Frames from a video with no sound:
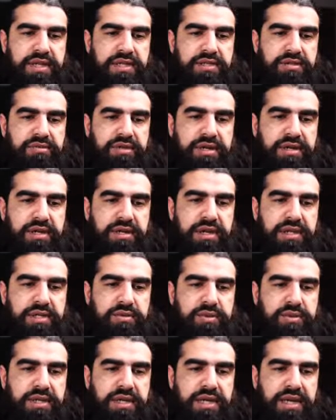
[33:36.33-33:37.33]
Is 3
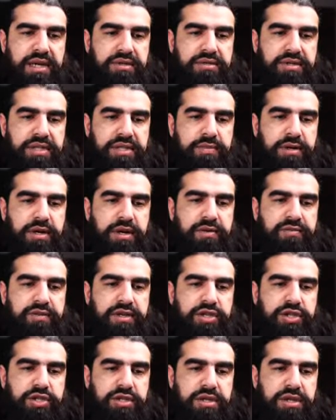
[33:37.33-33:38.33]
rakats with the counter as part of
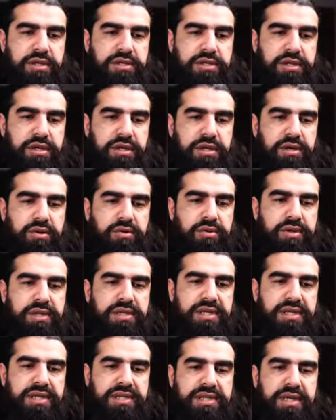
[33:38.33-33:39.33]
Isha salah, or
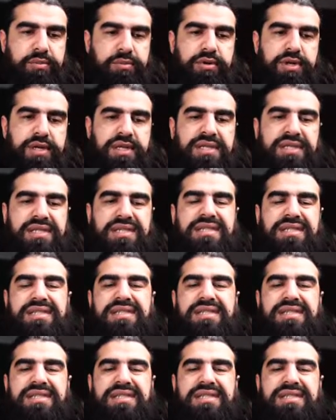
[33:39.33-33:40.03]
is it separate?